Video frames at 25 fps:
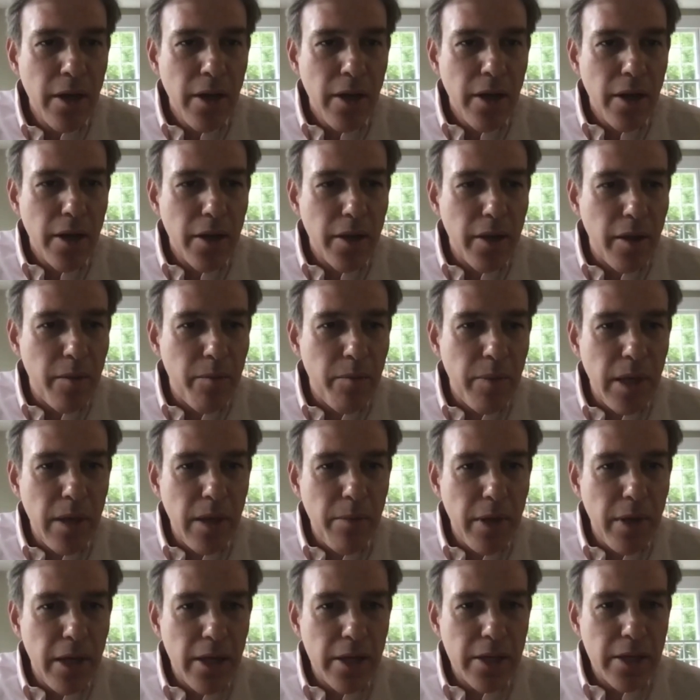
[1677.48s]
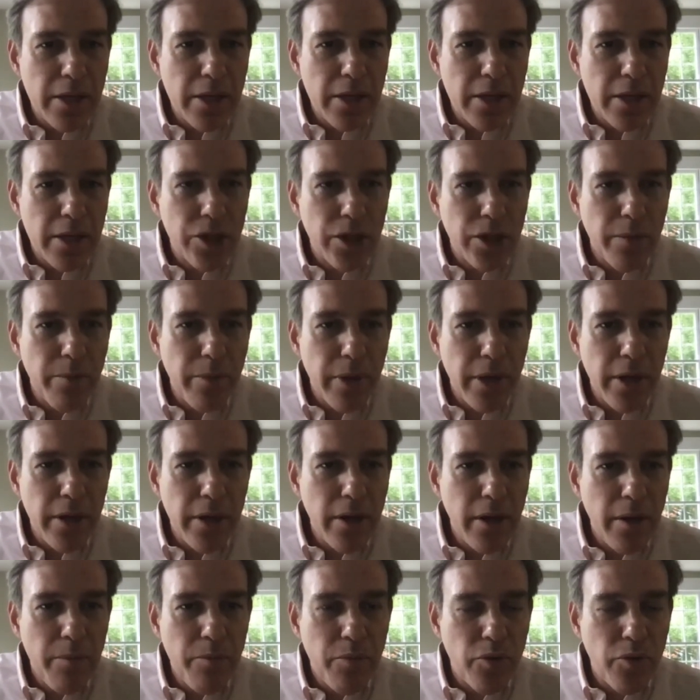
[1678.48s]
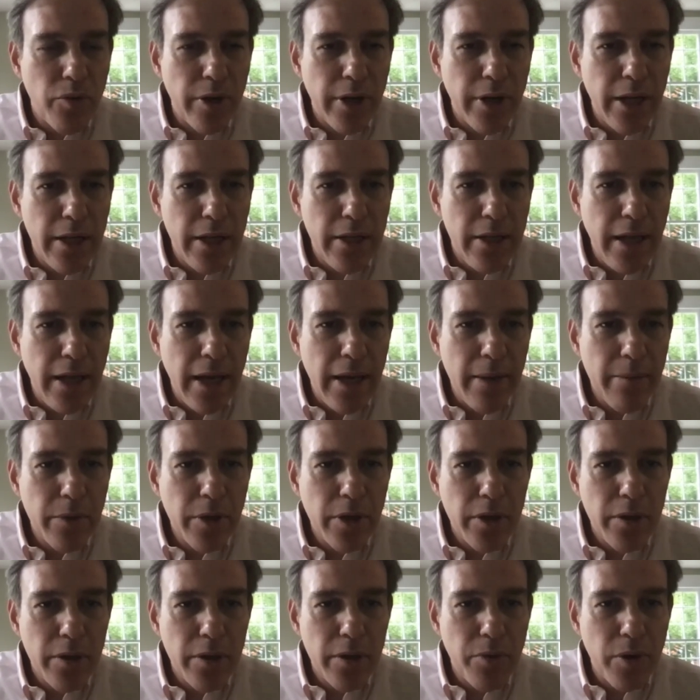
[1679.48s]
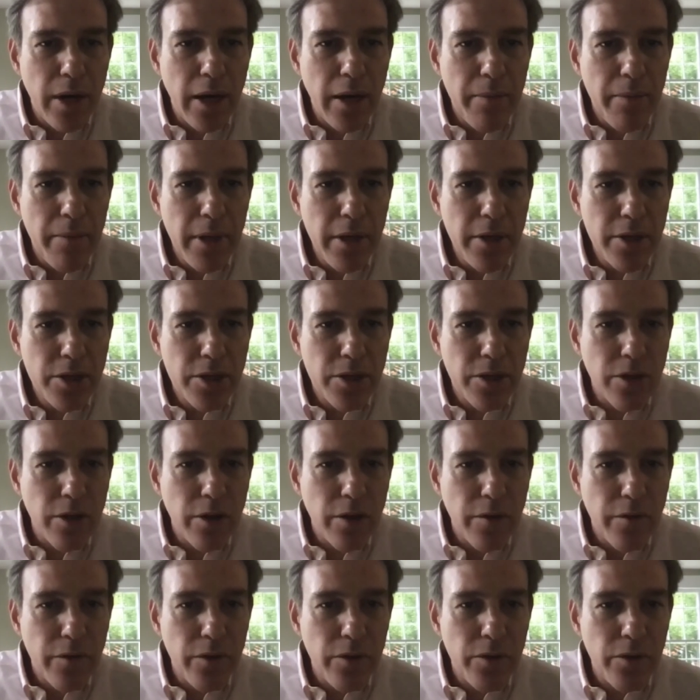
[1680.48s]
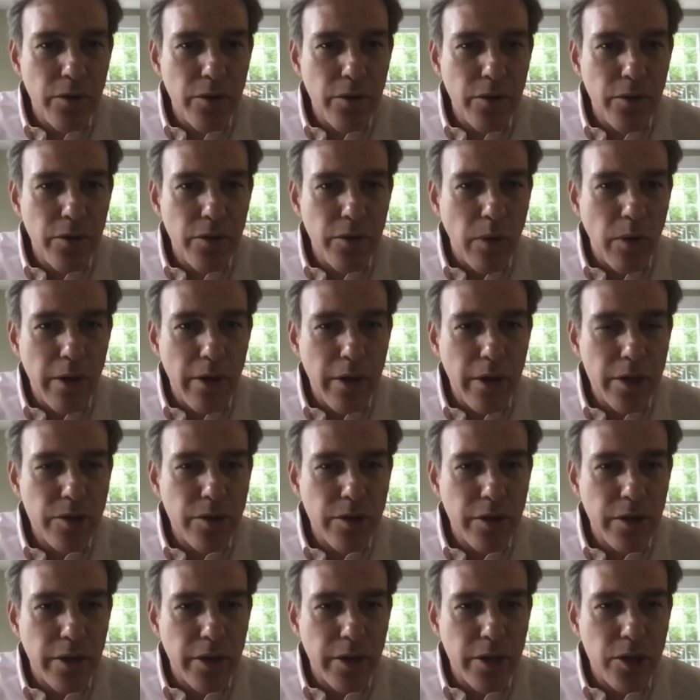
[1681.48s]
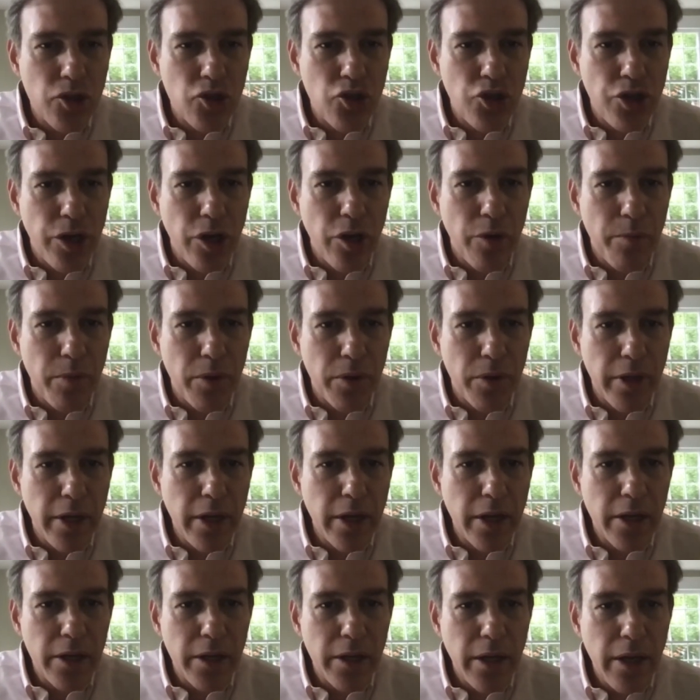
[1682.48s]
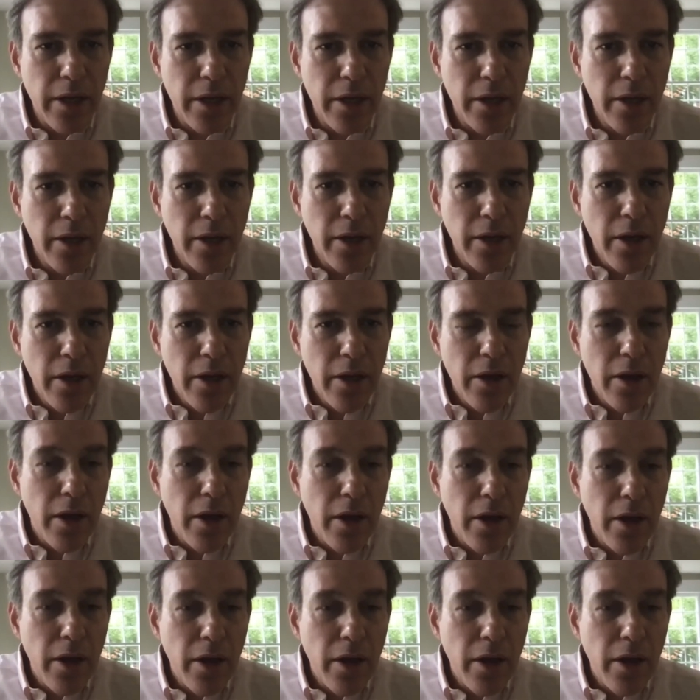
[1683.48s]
that Bibi has actually been a pretty damn good prime minister. If you look at where Israel is geopolitically, until